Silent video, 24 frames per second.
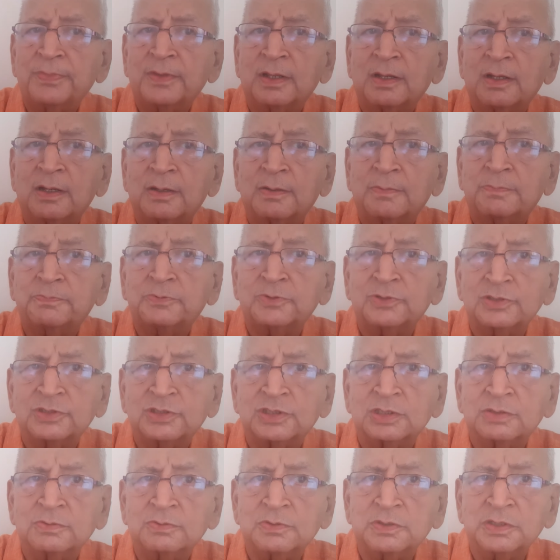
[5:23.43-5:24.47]
a
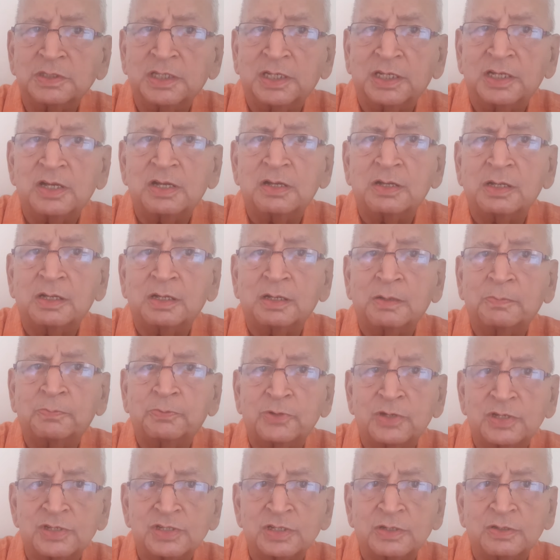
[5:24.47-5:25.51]
position in a, a,
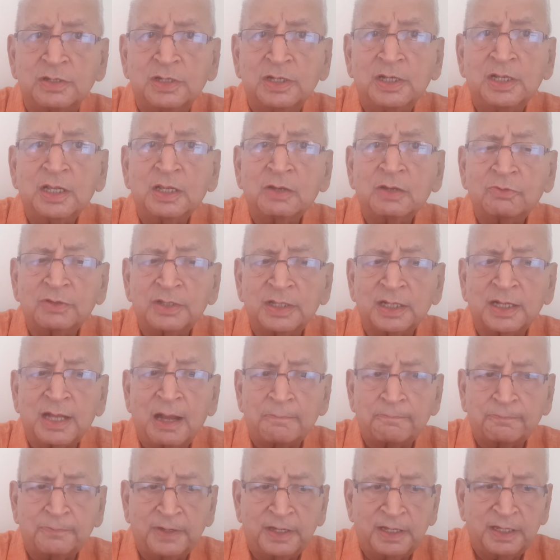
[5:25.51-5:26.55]
position with a
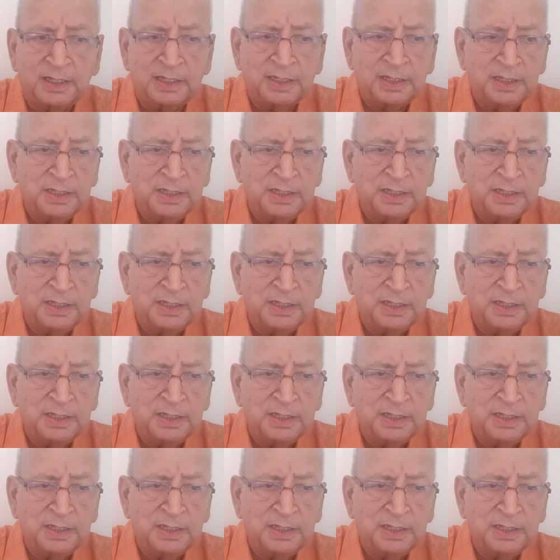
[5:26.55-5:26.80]
company.